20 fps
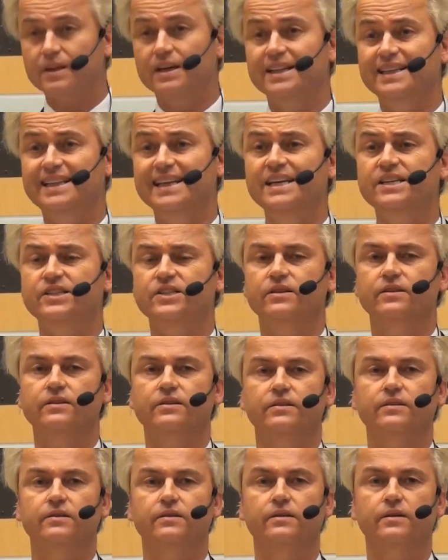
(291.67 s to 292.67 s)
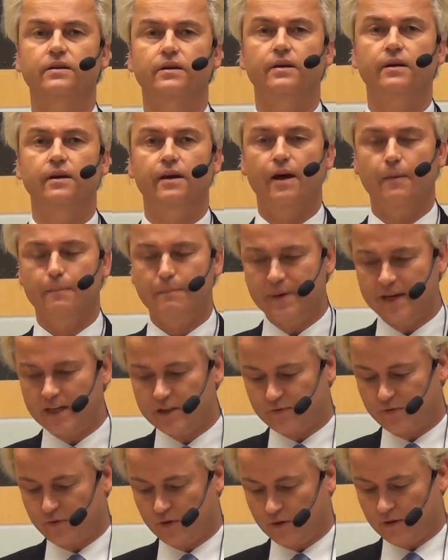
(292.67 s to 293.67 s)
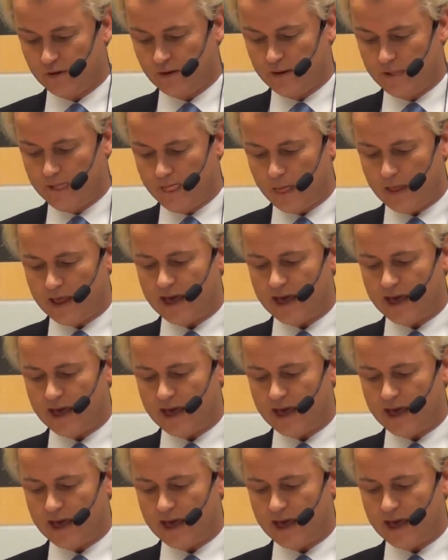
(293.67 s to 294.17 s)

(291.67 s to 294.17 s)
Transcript: a decent, a peaceful,